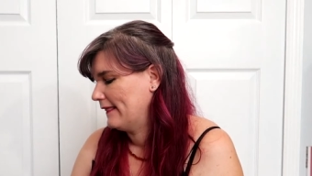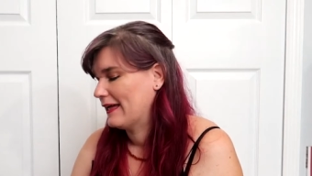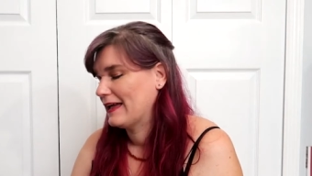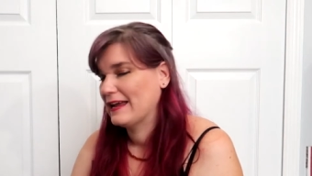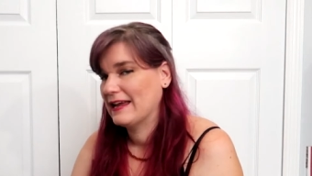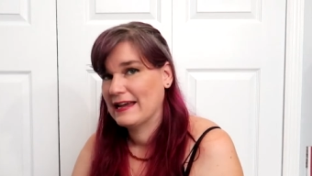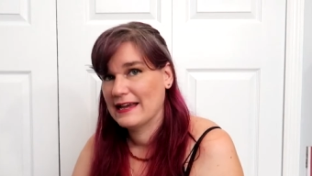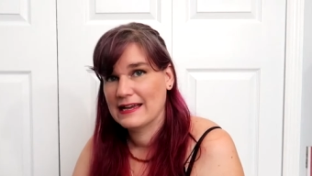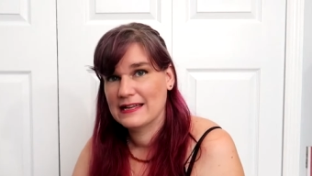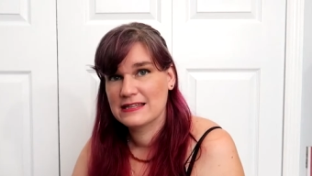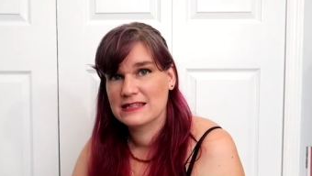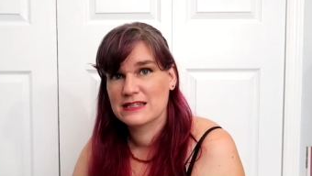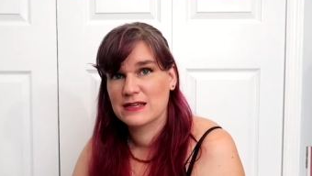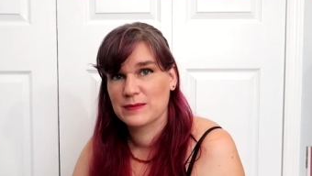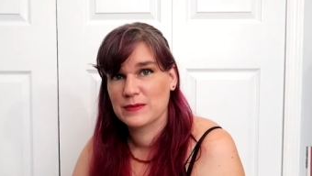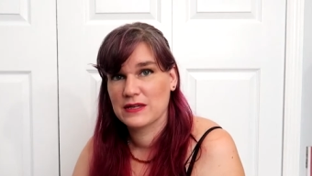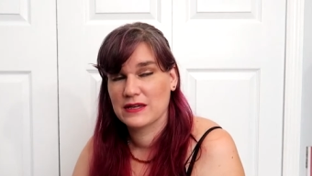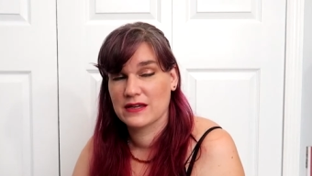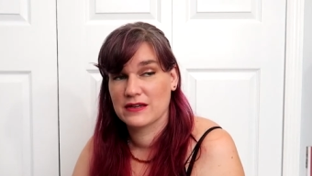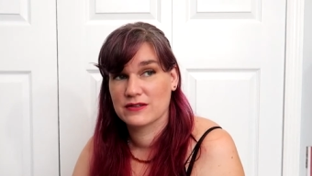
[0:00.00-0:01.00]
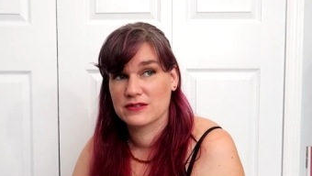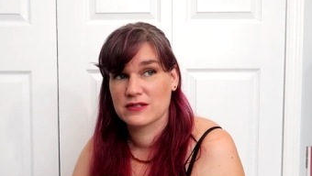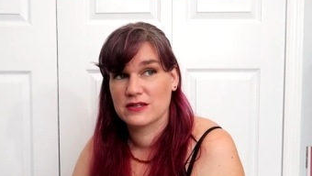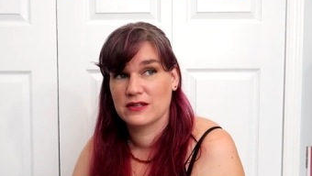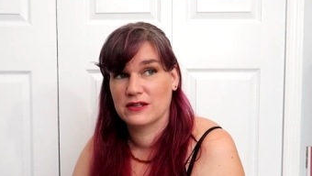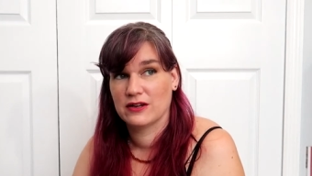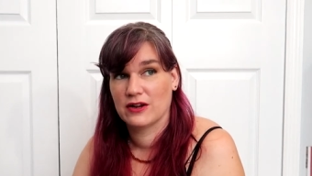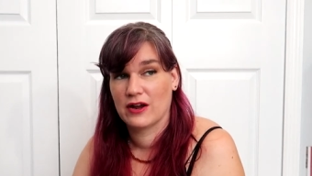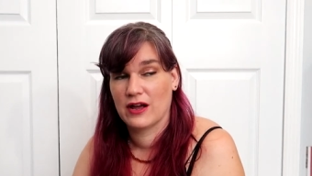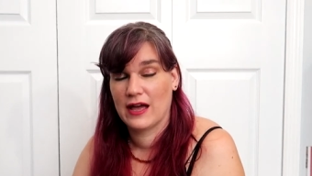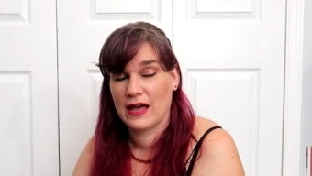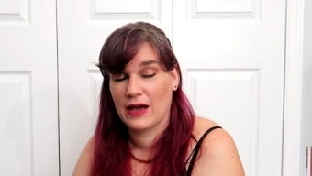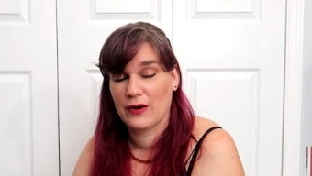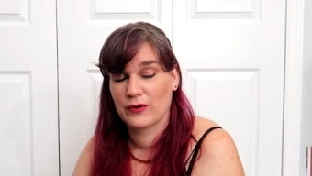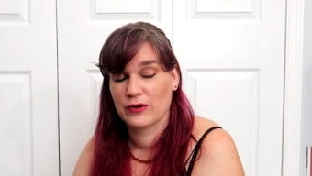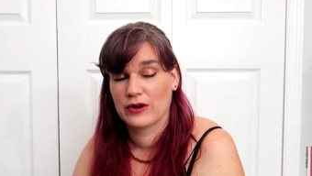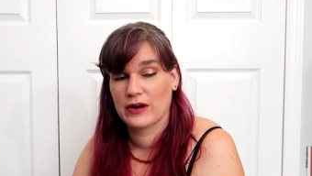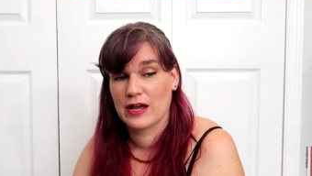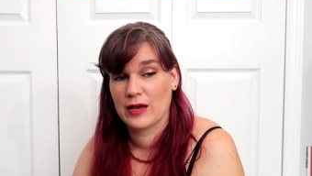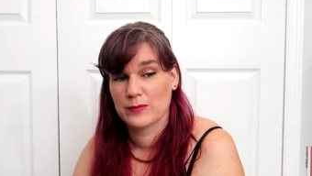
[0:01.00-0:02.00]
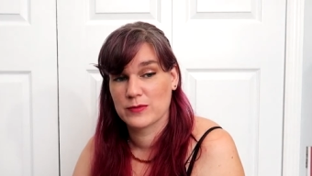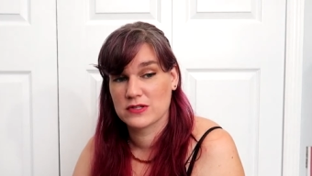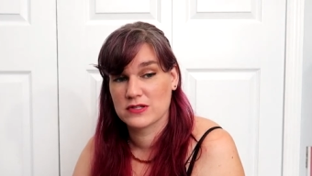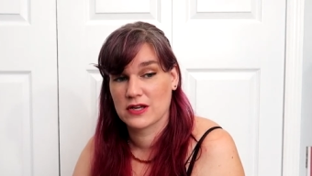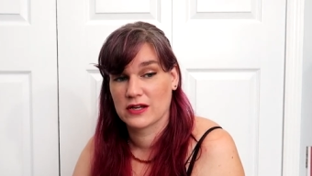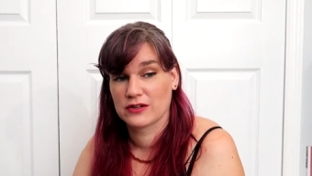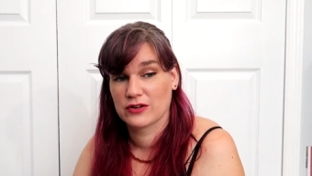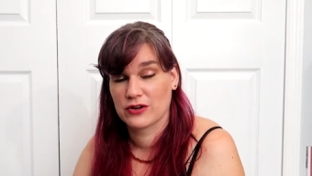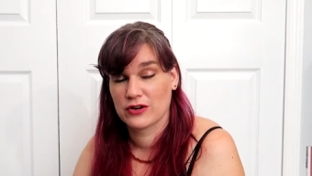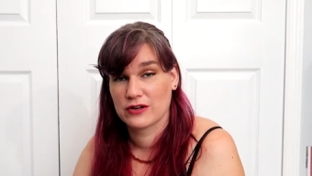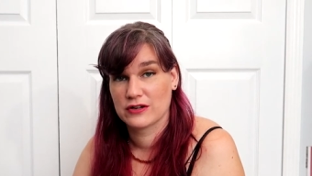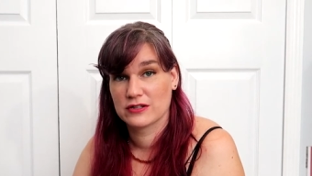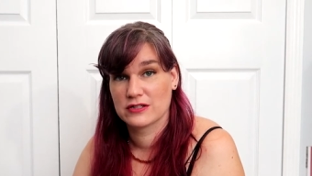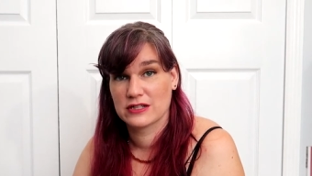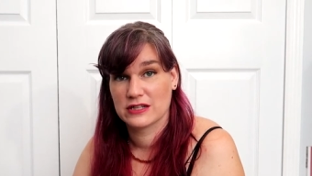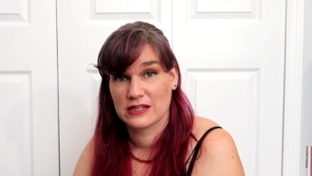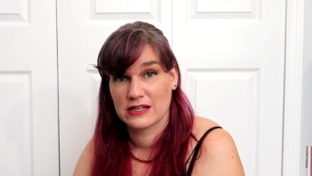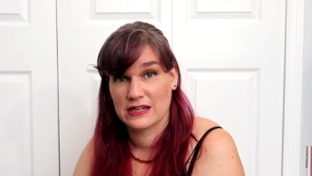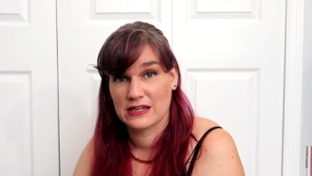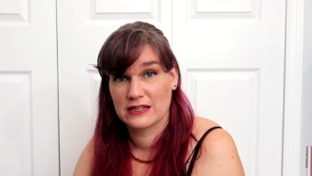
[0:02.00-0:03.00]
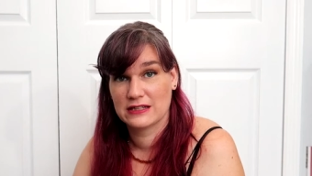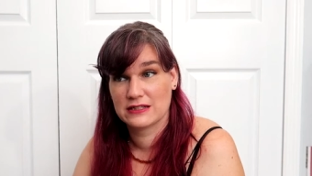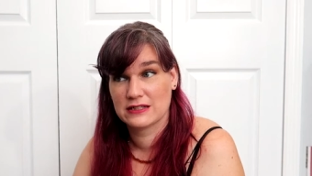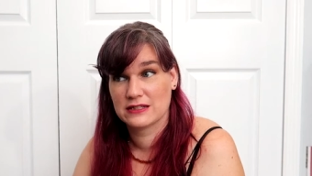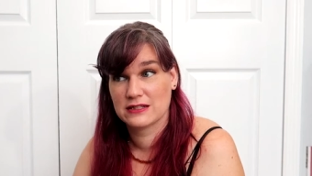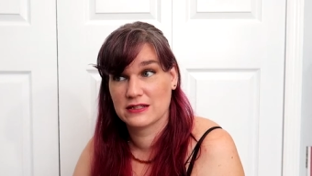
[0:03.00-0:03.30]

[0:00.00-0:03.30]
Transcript: I had something else in our Amazon cart to get